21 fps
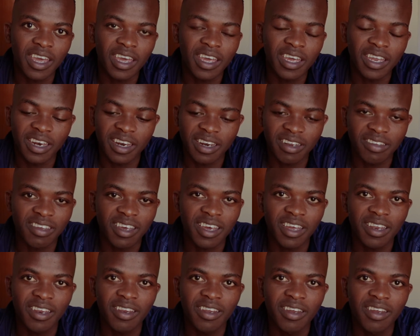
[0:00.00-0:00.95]
in
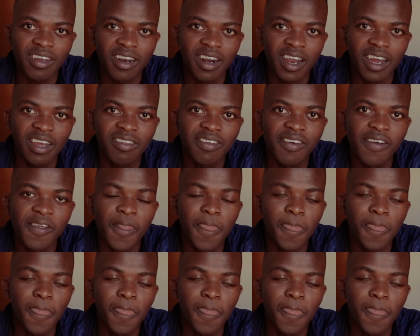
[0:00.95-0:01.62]
return, right?